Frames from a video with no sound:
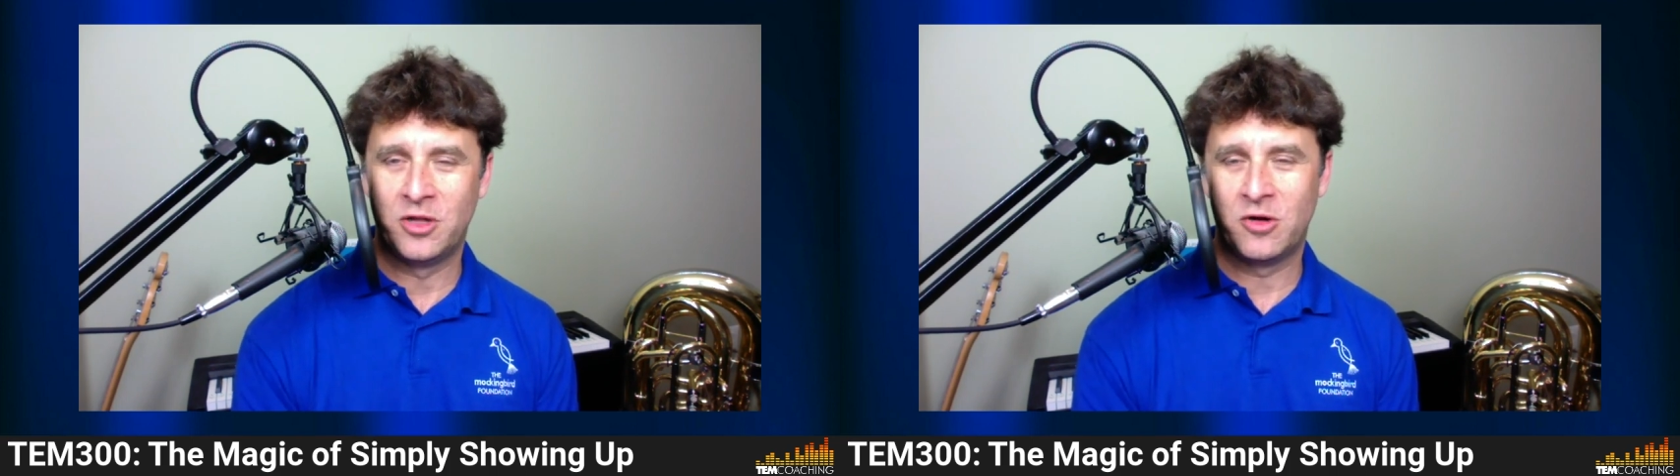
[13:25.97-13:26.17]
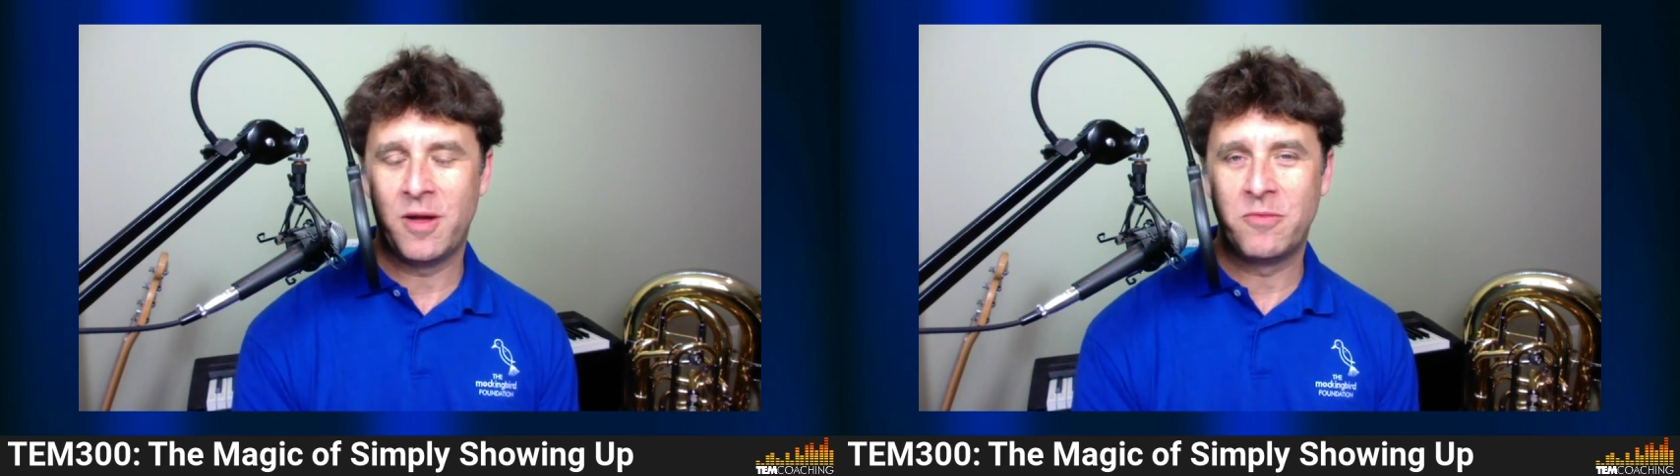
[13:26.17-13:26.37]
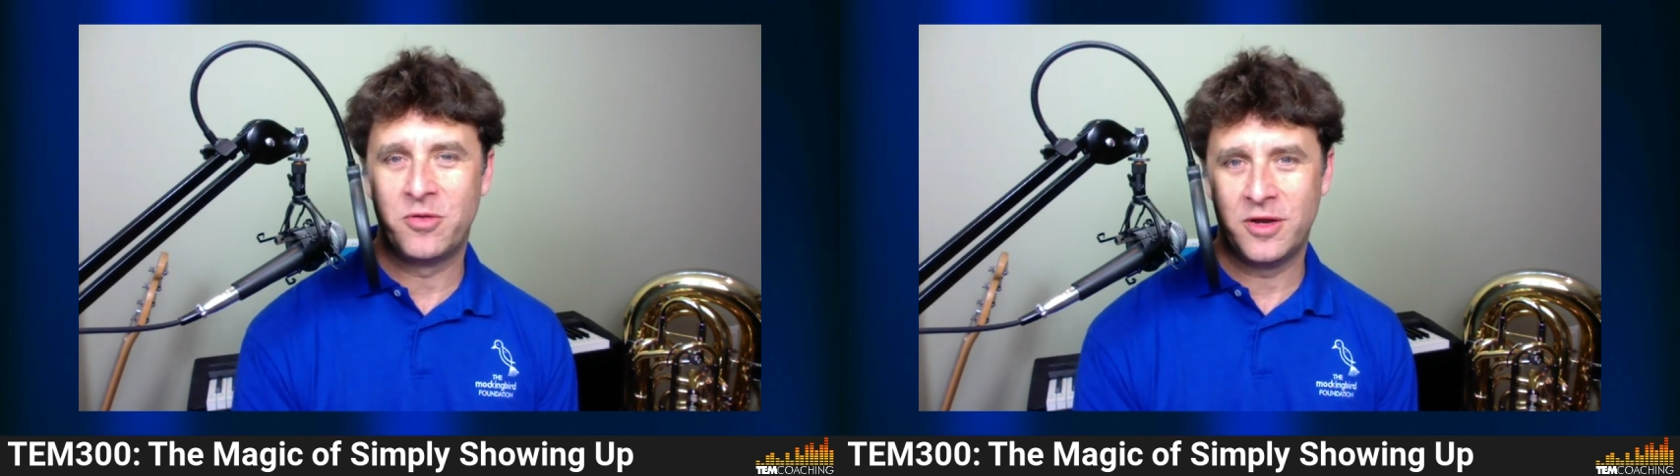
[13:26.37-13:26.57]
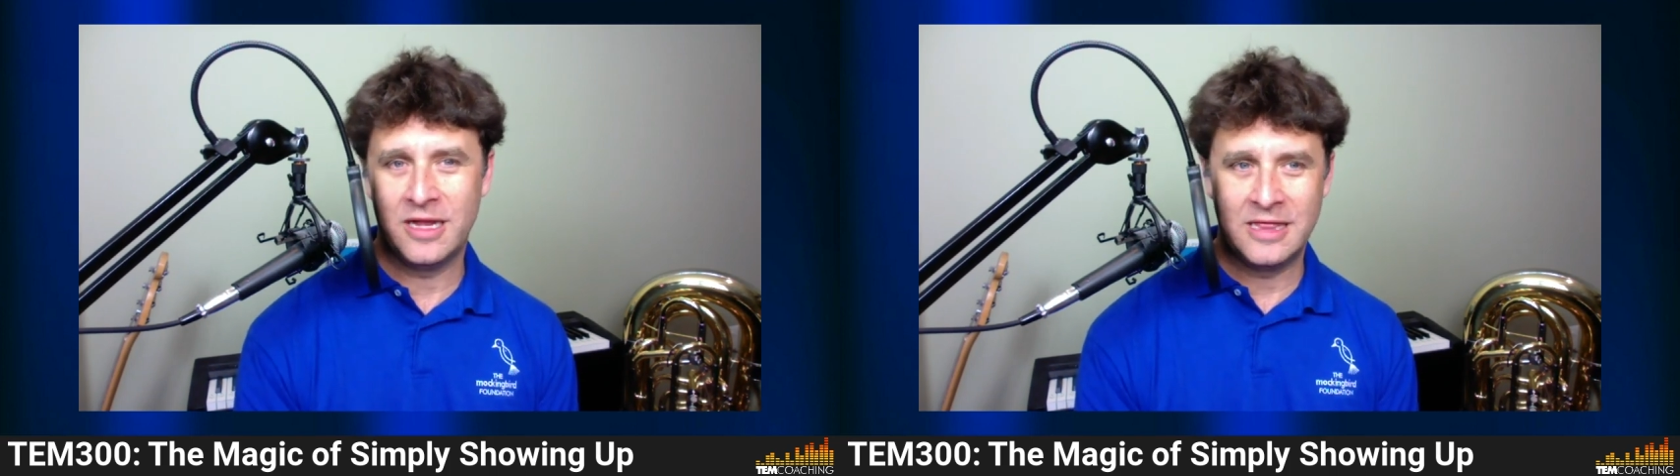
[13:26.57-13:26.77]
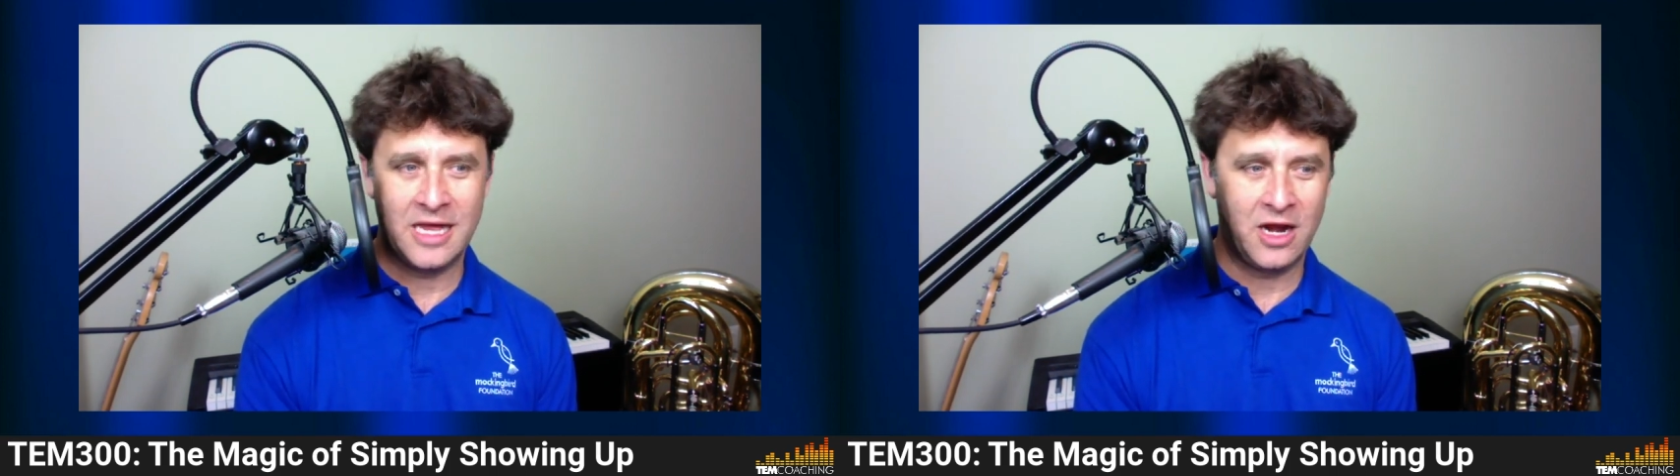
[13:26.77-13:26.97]
blurb I
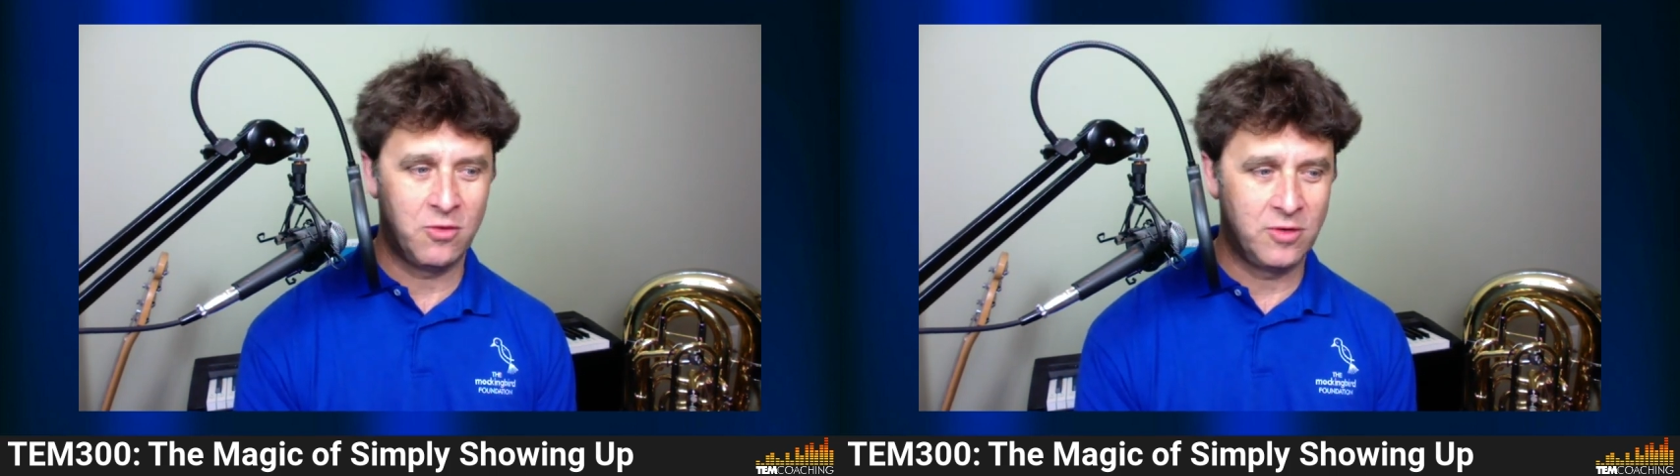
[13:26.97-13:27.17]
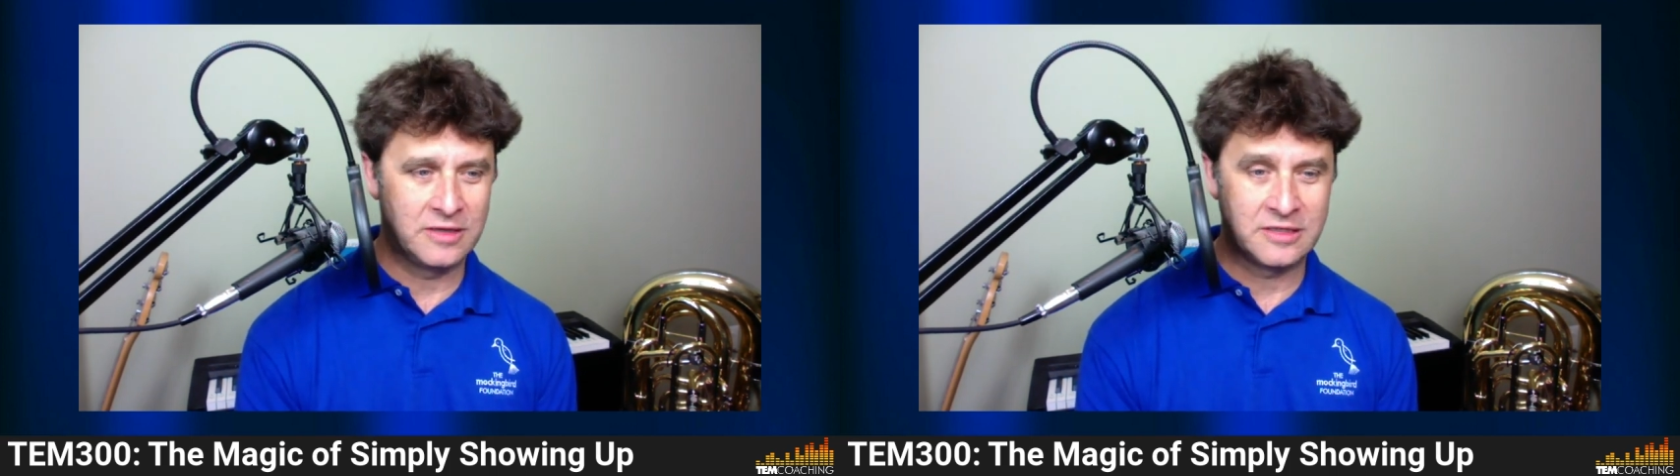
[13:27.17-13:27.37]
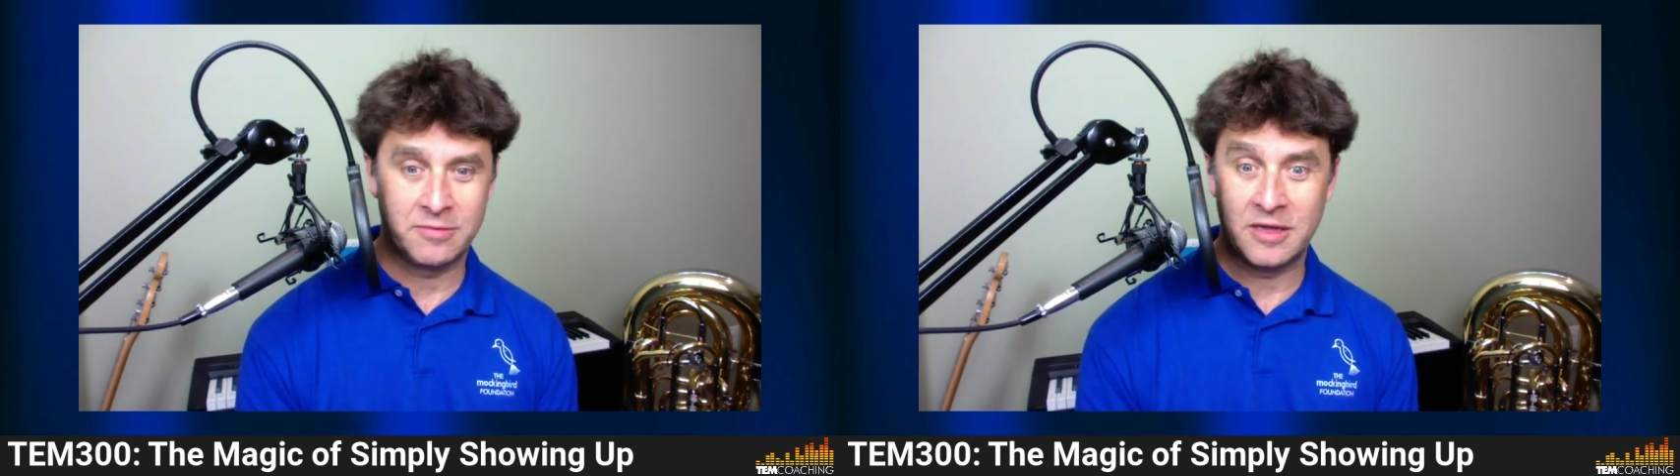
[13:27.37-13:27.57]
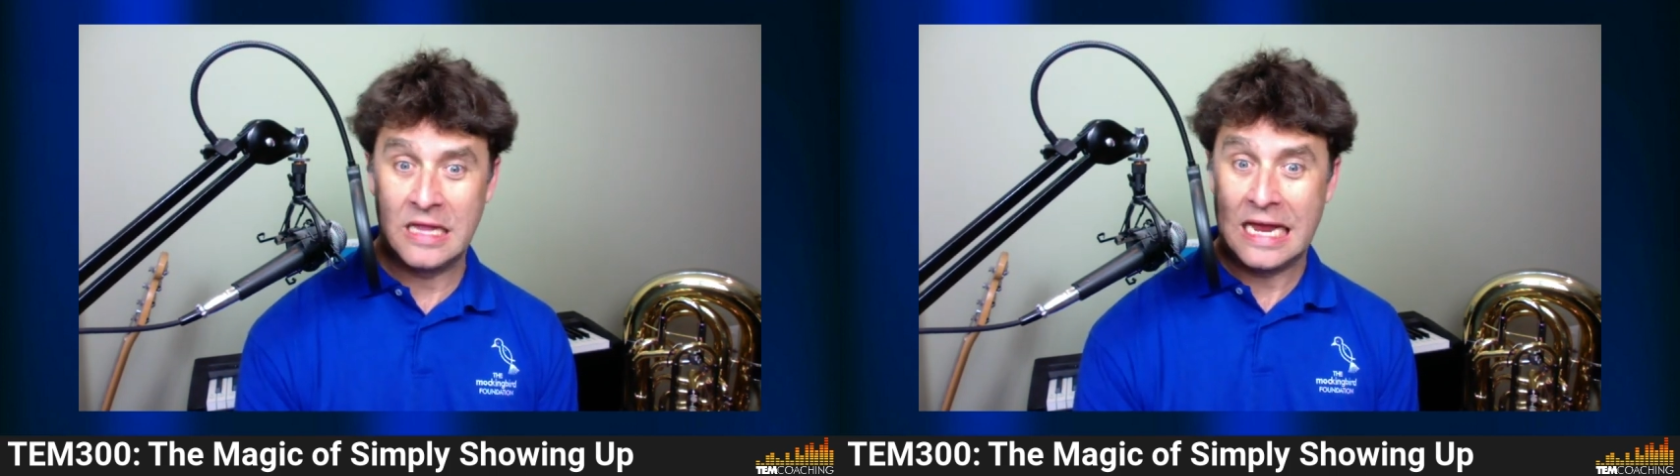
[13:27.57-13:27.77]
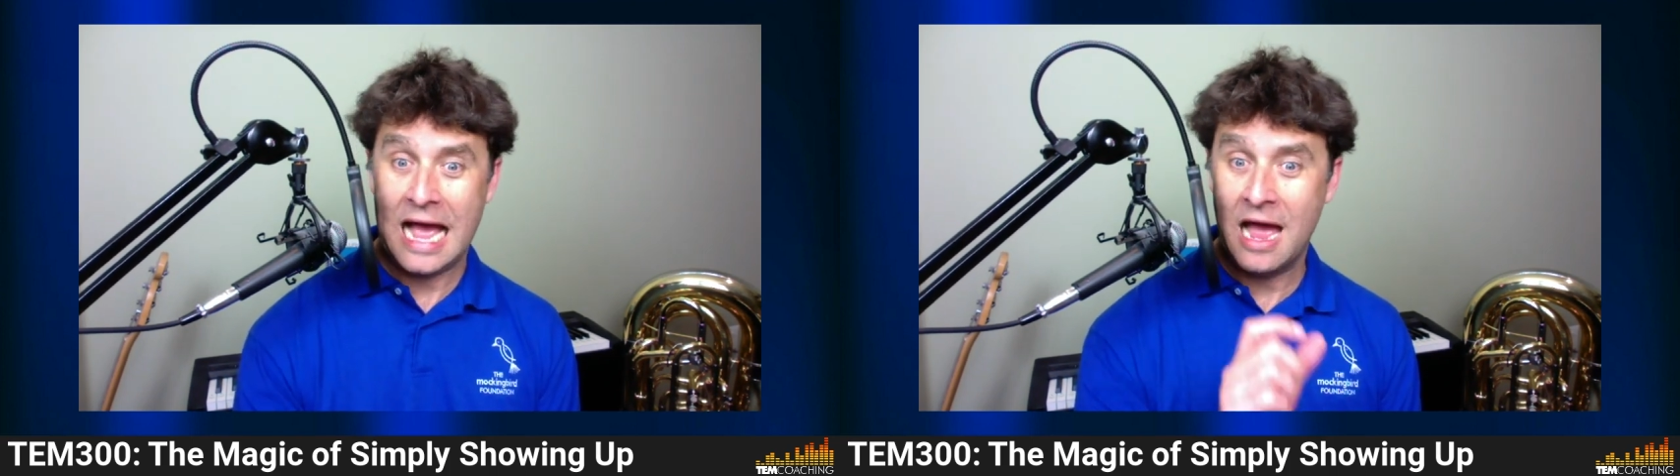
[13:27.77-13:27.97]
put in there was
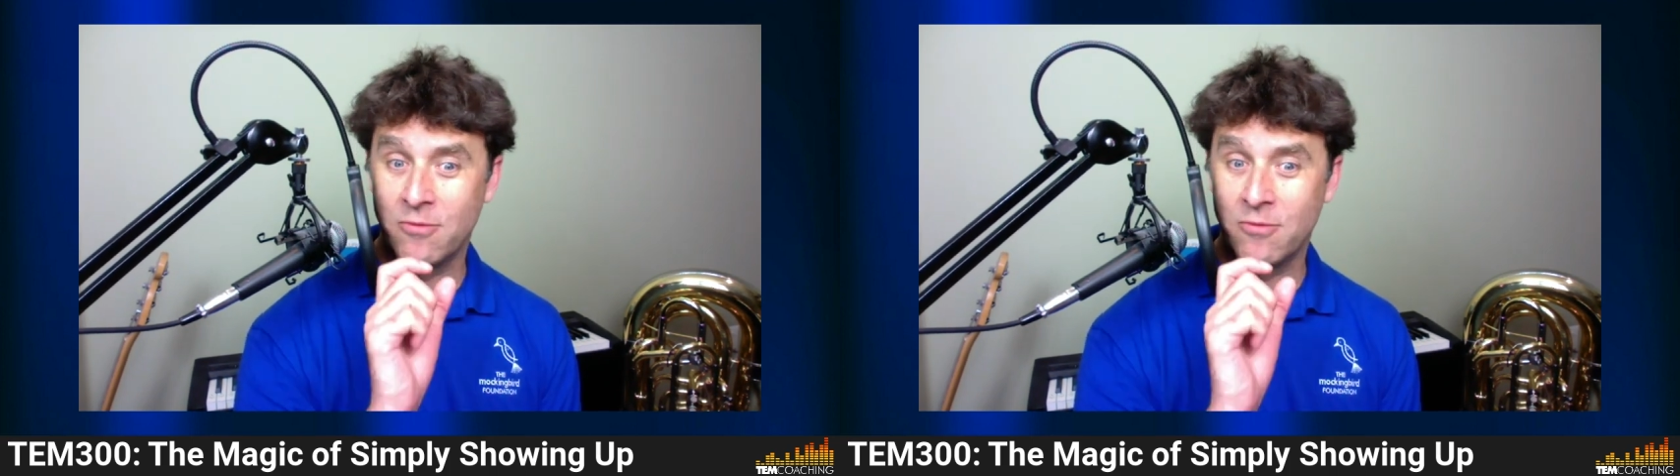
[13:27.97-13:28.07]
something like,